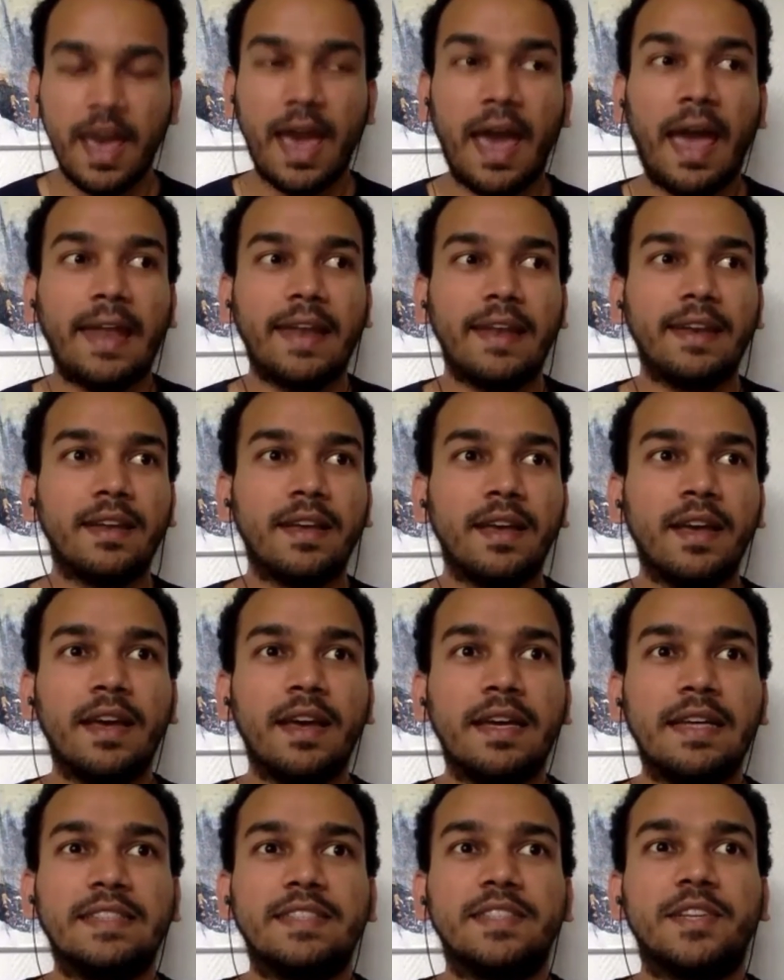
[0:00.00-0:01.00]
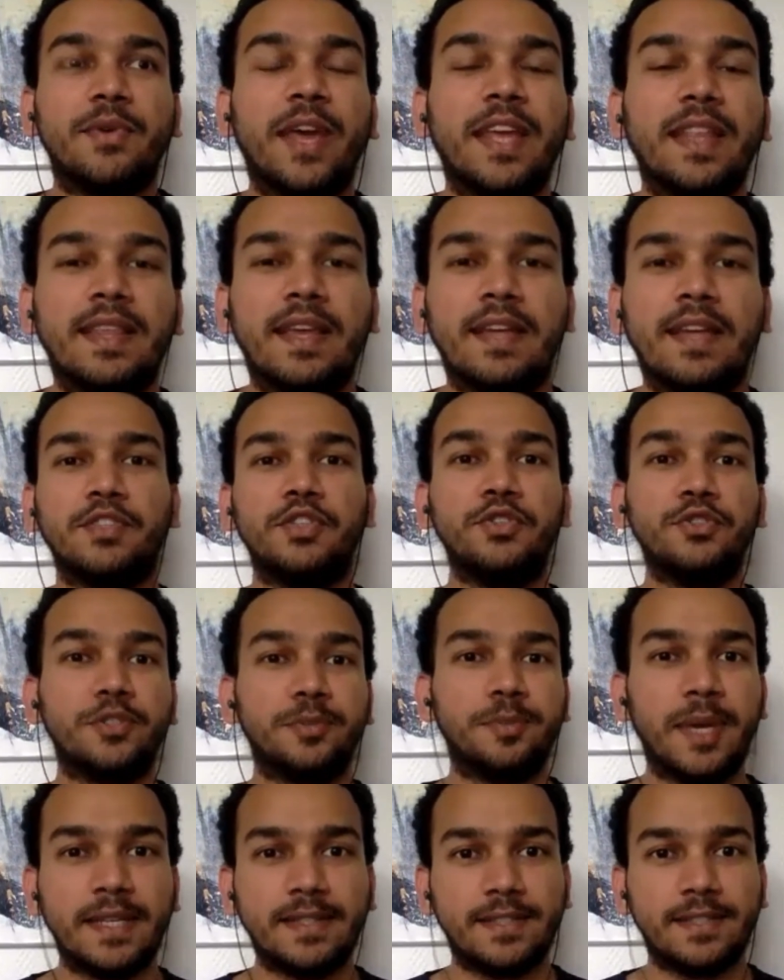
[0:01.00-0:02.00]
And it's great that new
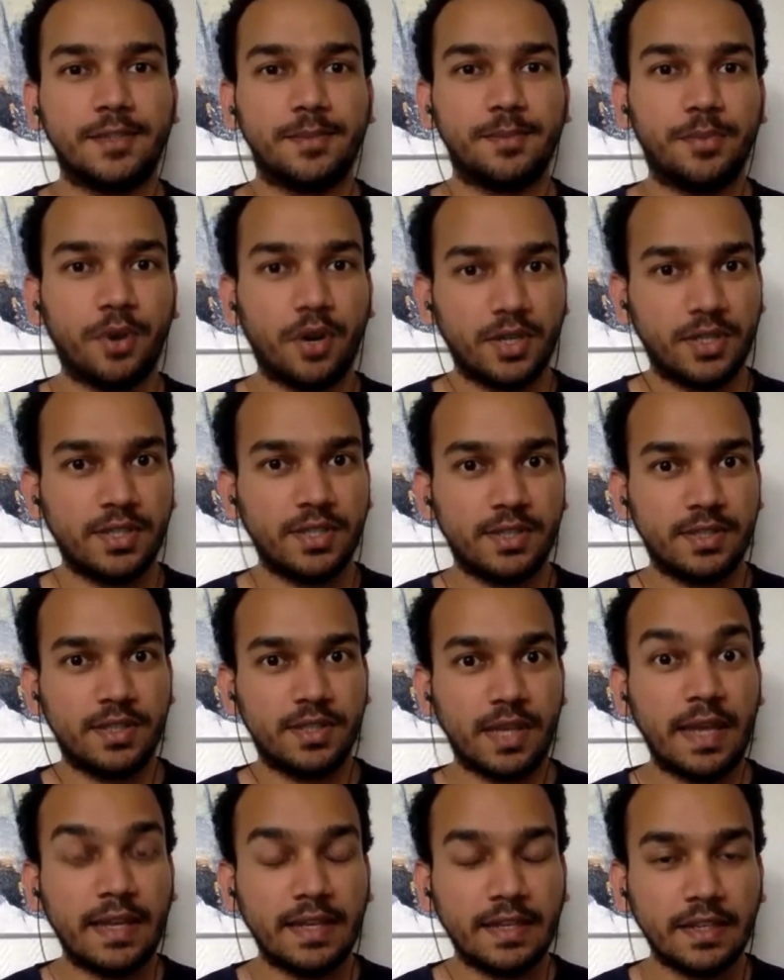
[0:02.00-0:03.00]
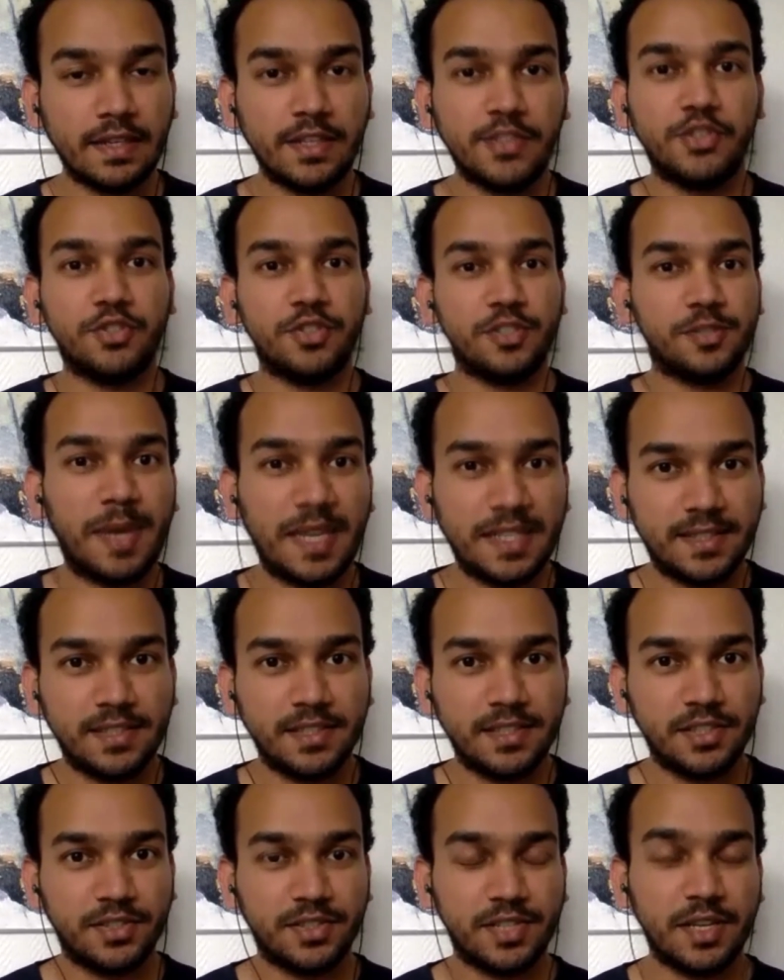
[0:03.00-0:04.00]
space has brought it into the space
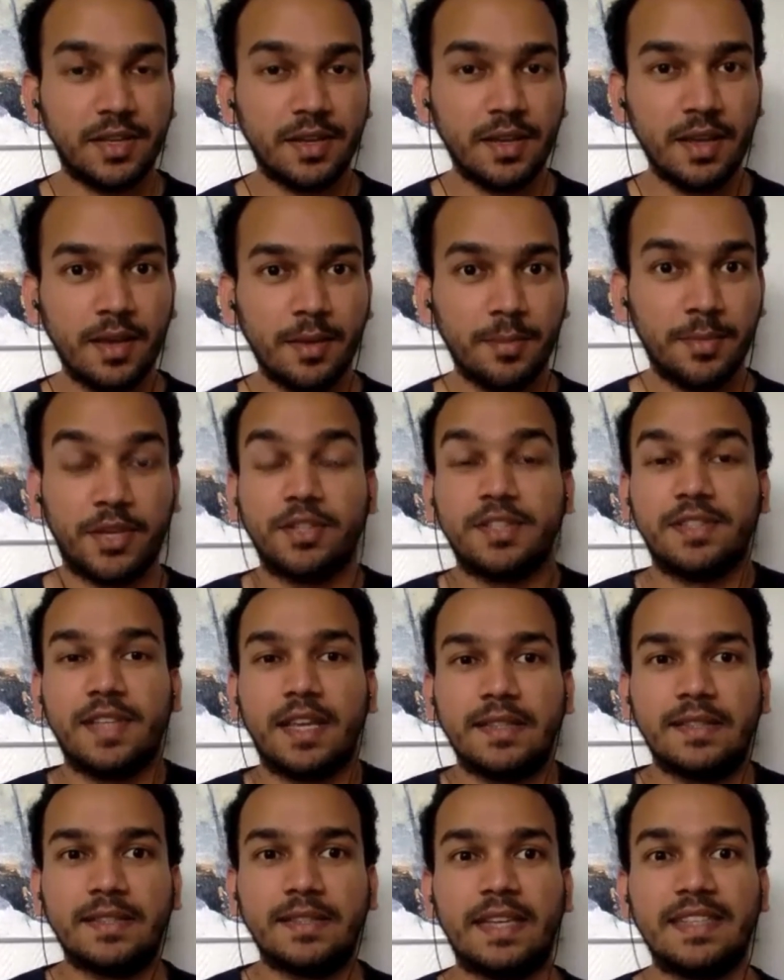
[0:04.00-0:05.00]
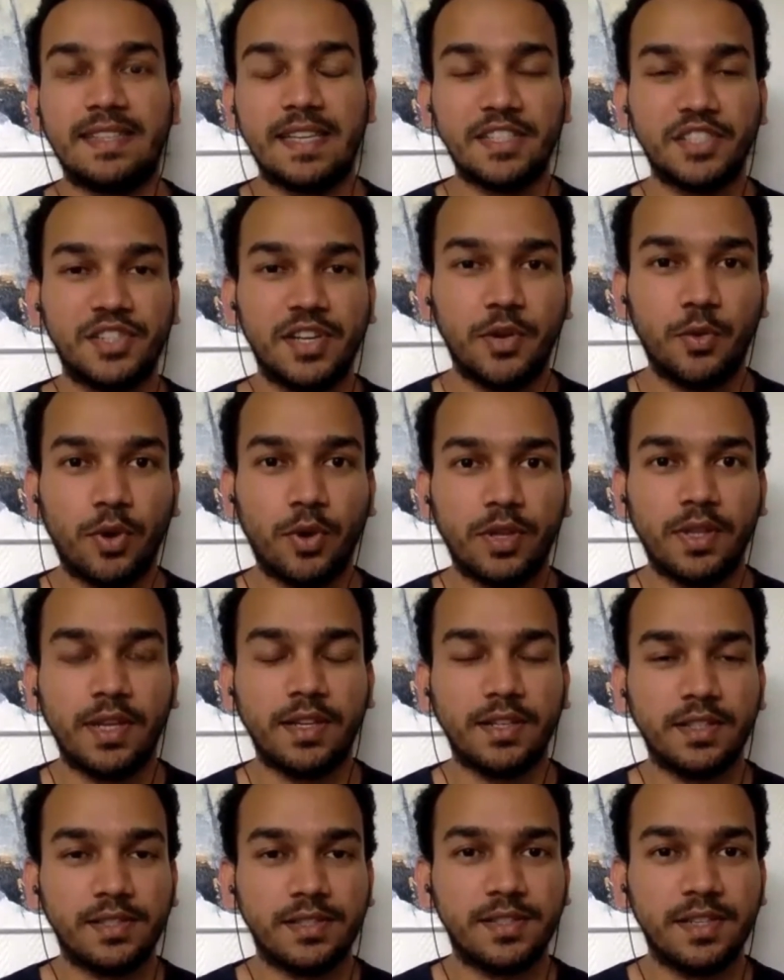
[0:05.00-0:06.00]
industry, because that's essentially what the
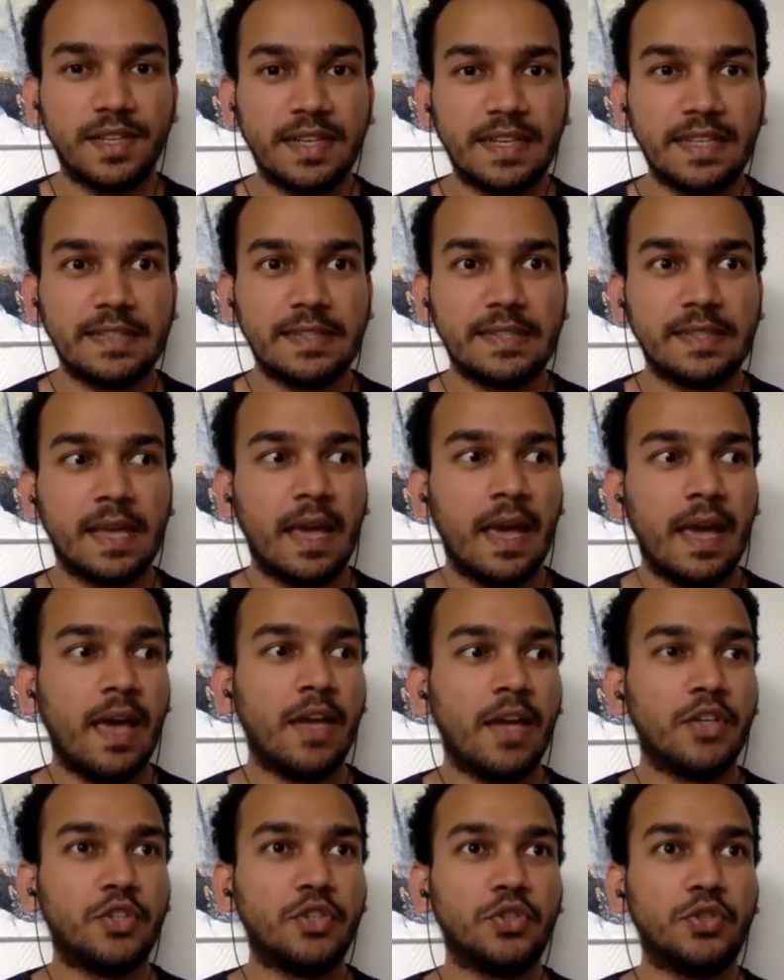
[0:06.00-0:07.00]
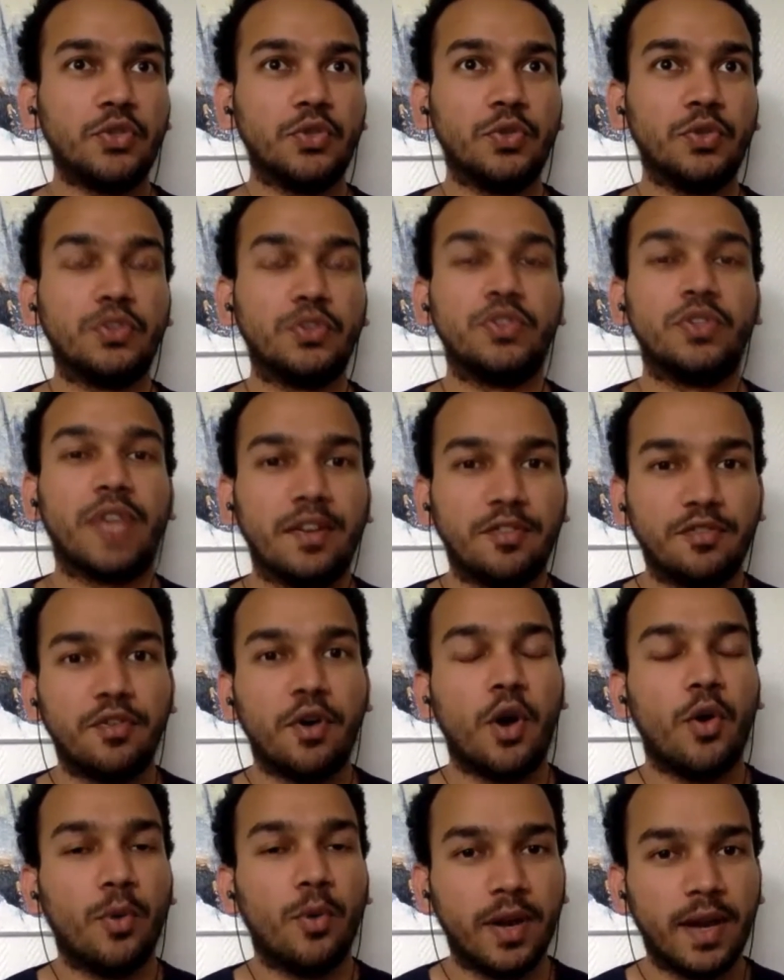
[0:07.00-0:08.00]
industry needs to get
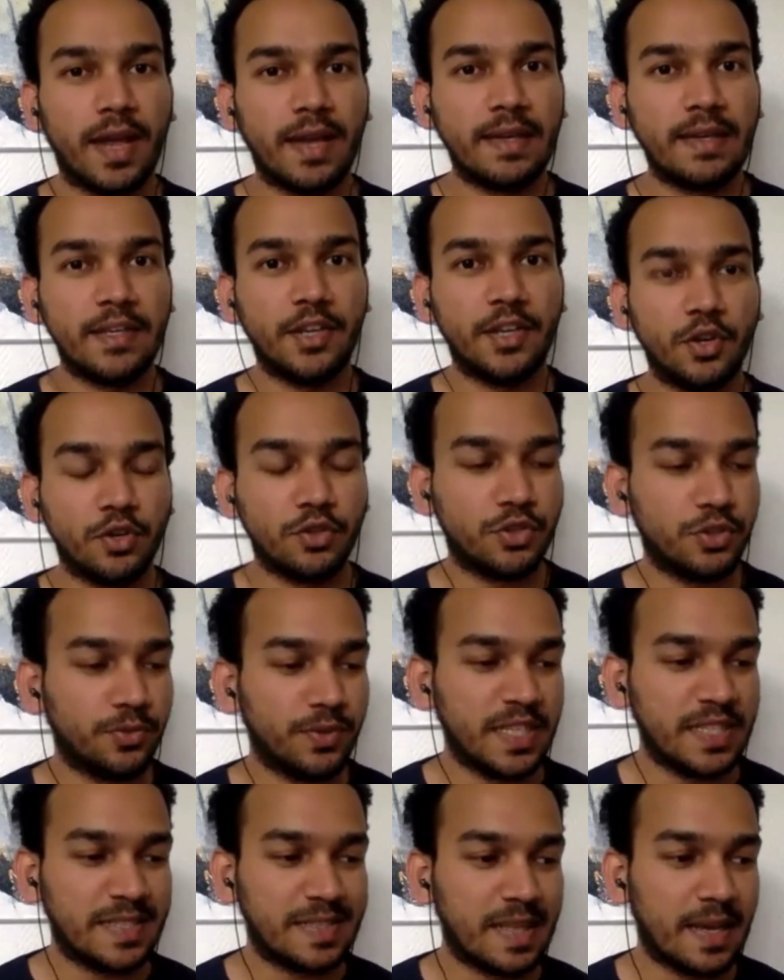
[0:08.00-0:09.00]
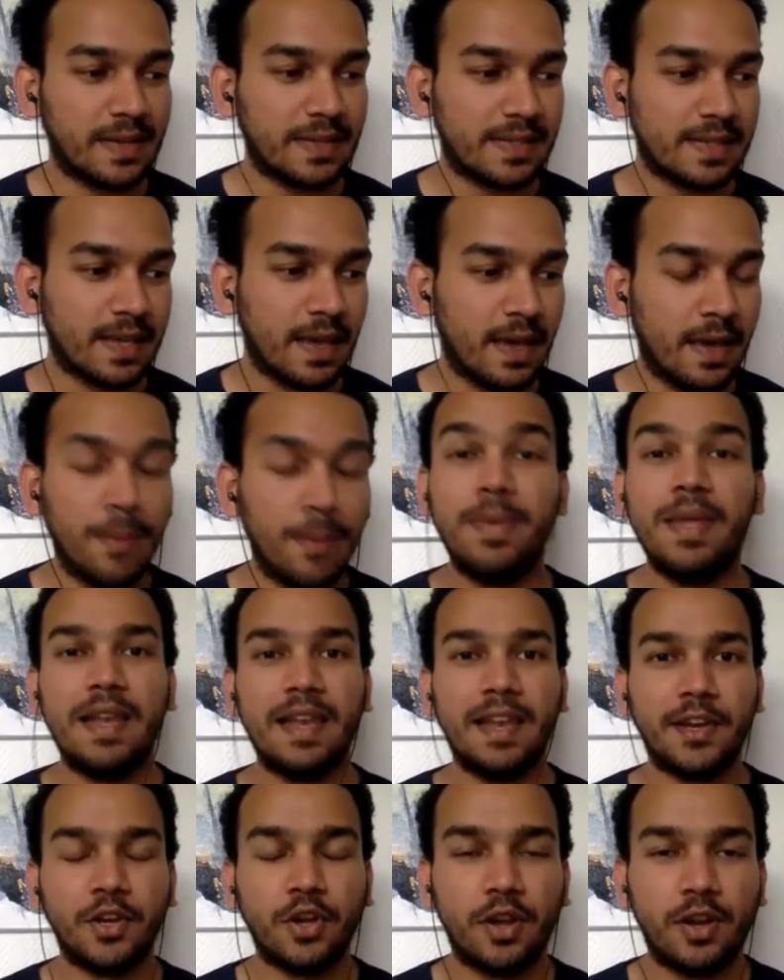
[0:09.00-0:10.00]
forward and, you know, to reach that $1
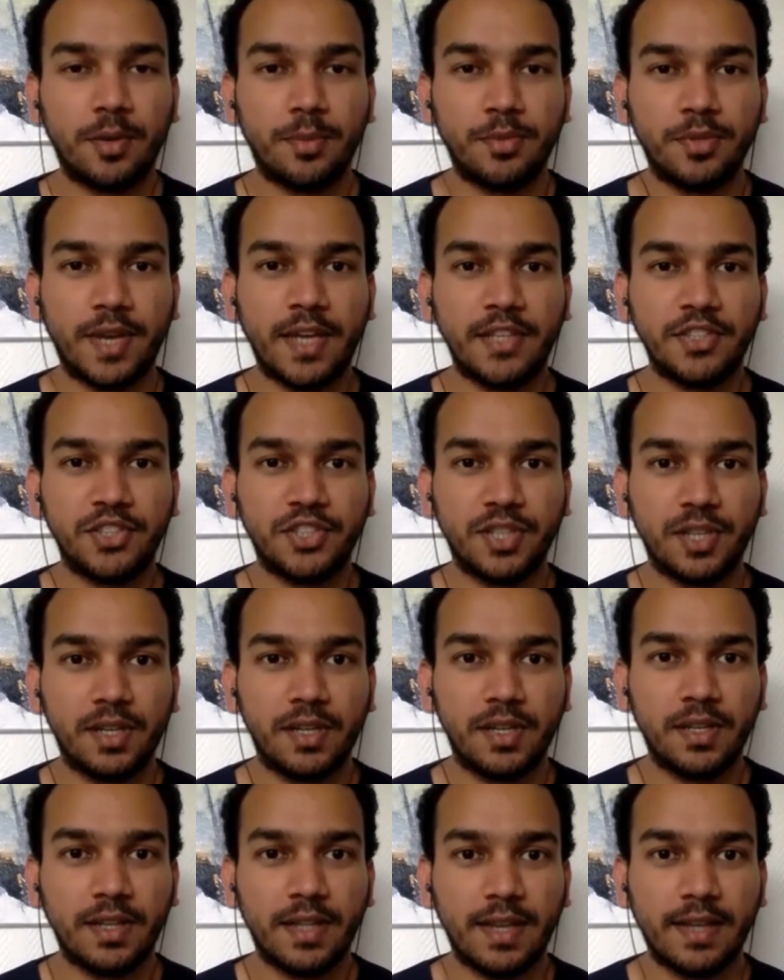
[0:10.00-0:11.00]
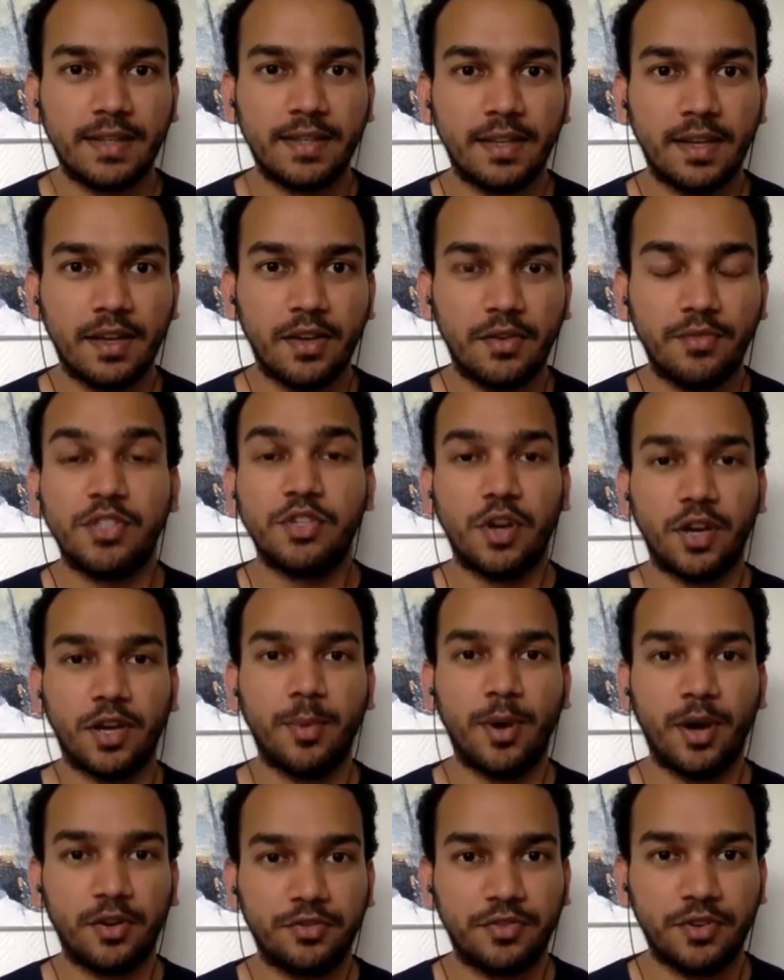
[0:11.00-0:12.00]
billion potential that we talk
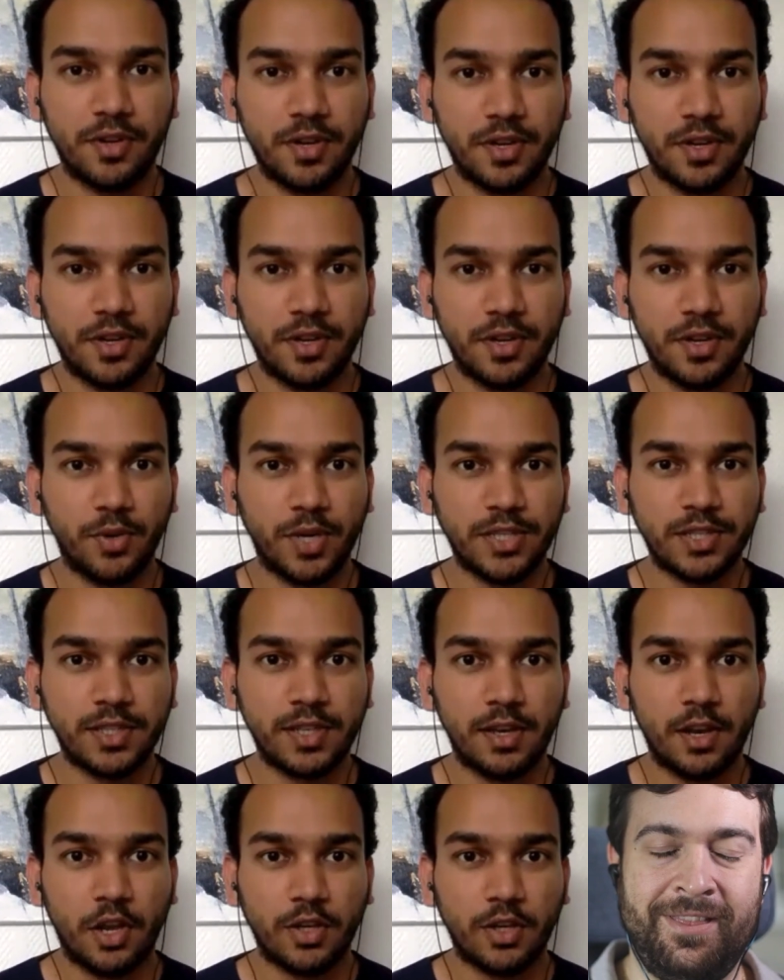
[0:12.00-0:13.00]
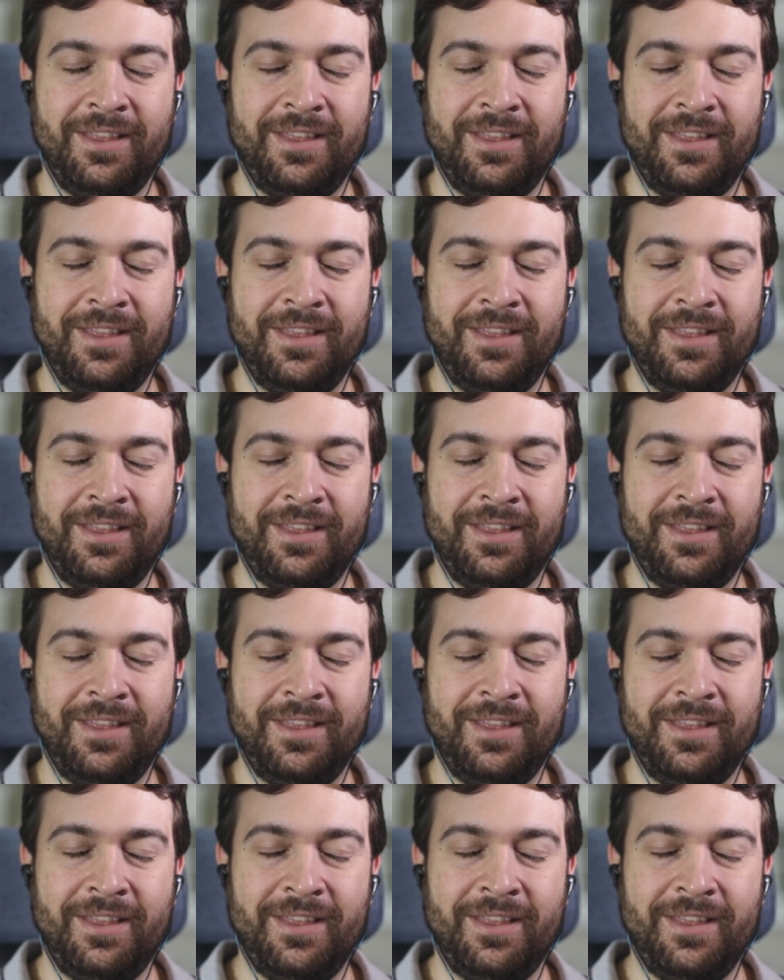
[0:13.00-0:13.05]
about for Earth observation a lot.